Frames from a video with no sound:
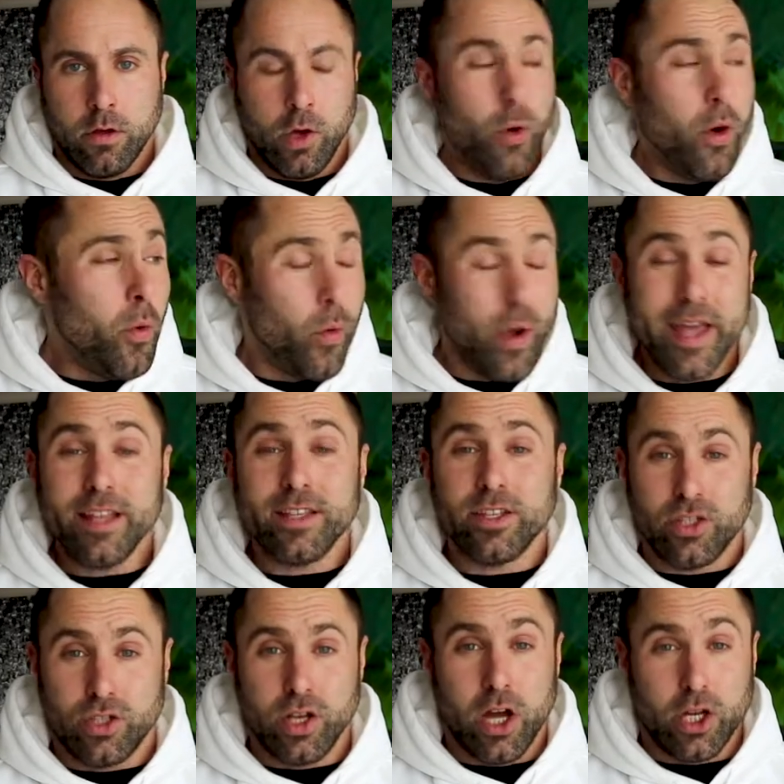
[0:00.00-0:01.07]
Who are we
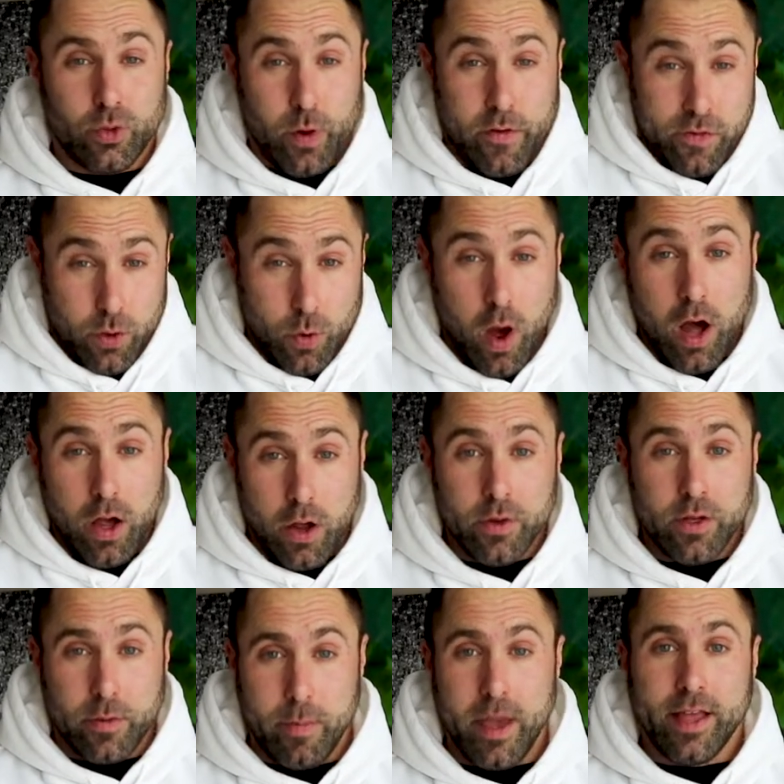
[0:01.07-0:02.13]
to judge whether you are going
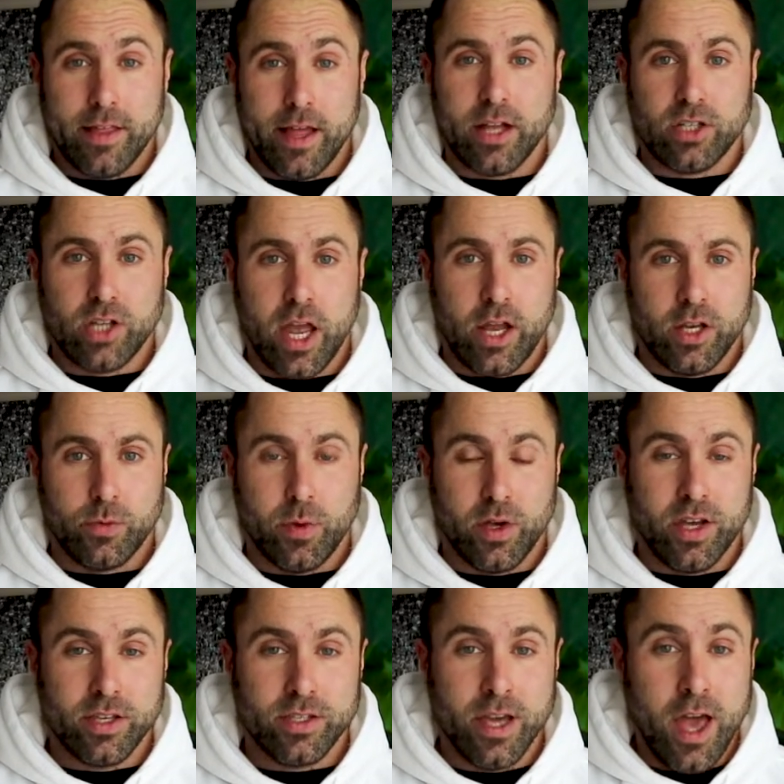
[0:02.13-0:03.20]
to make that change?
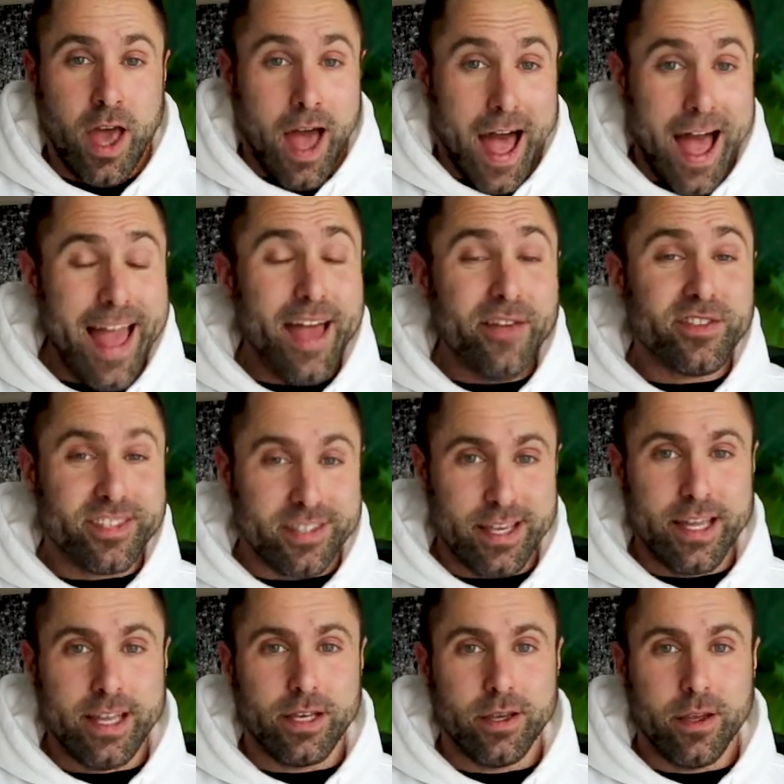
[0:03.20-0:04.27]
Because I have
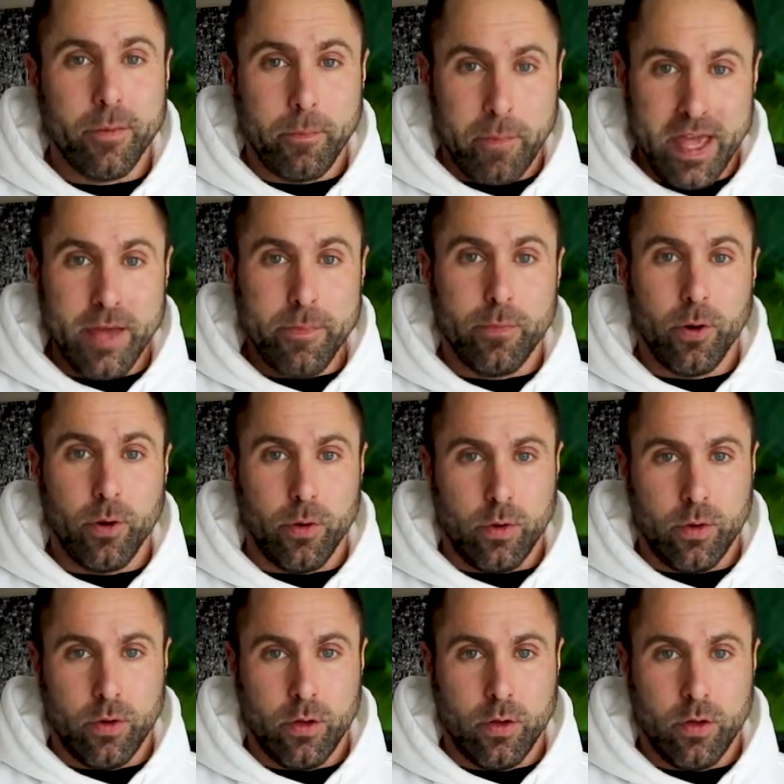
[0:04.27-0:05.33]
seen
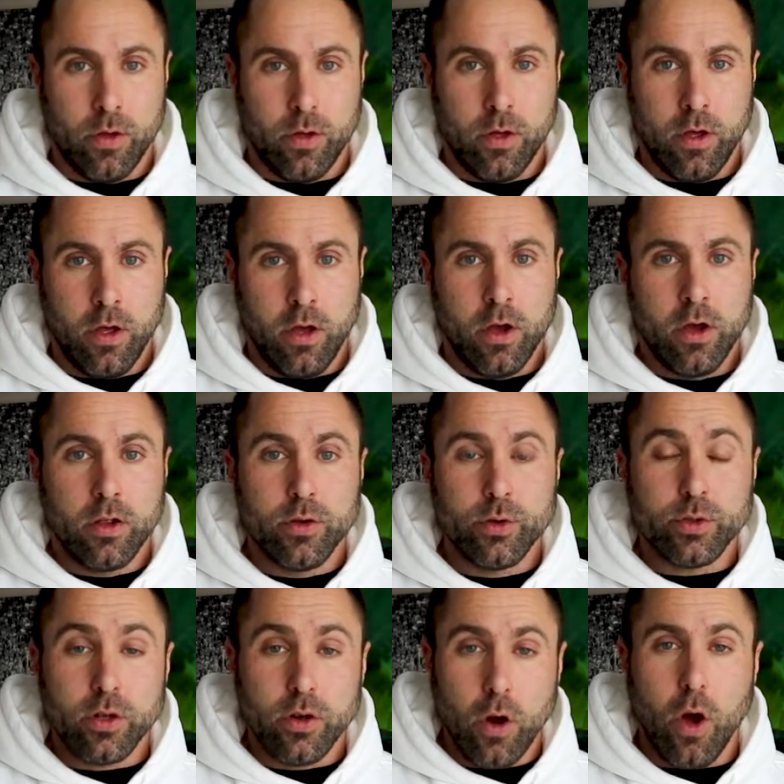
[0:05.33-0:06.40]
people
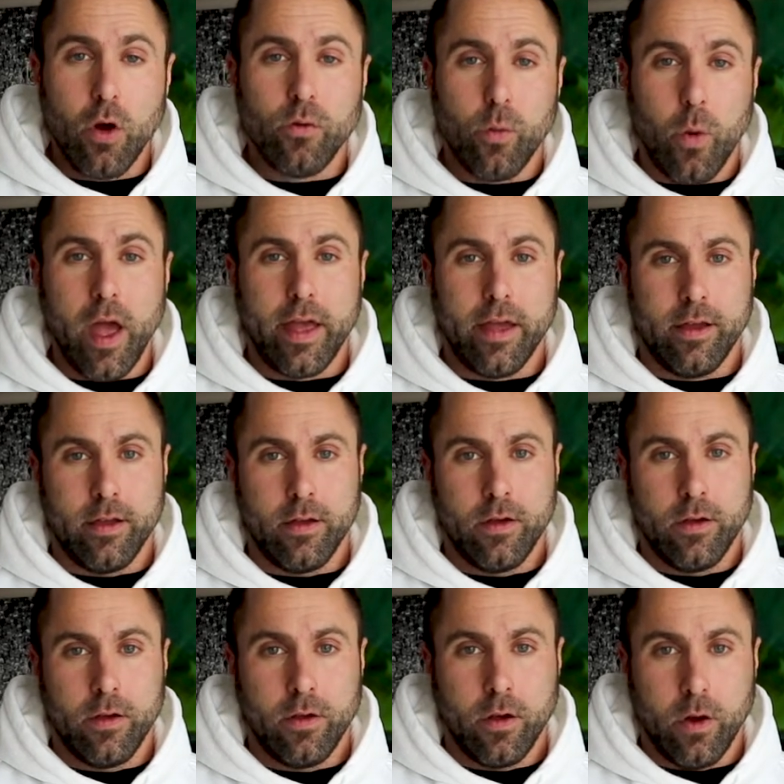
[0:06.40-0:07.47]
lose a lot of weight
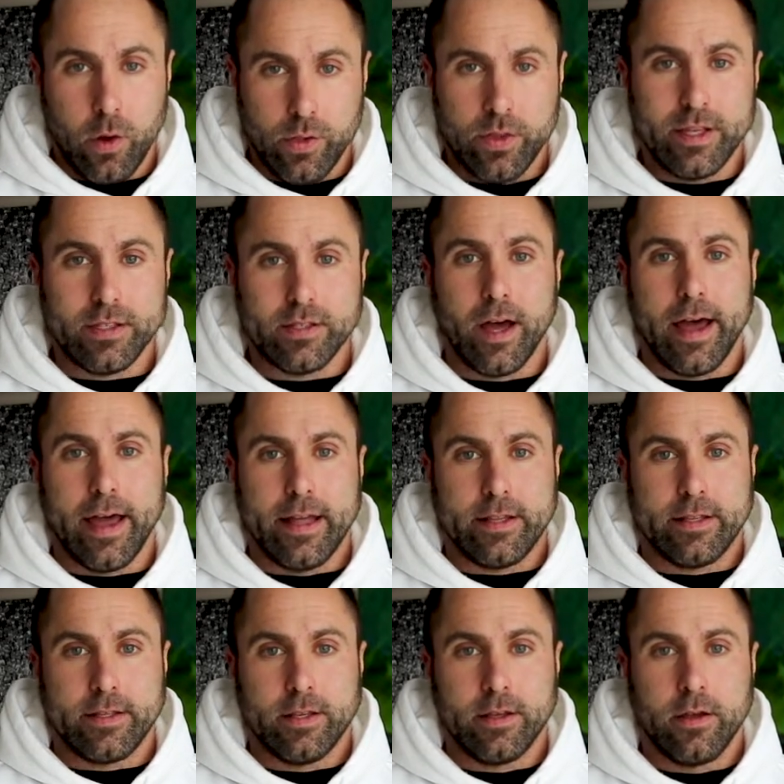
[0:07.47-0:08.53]
on these
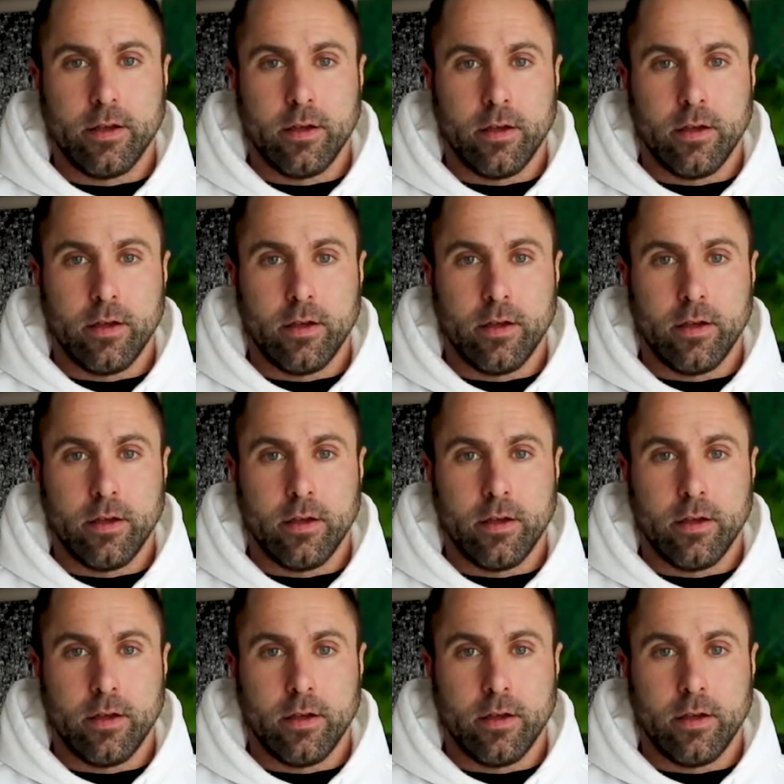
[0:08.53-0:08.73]
diets.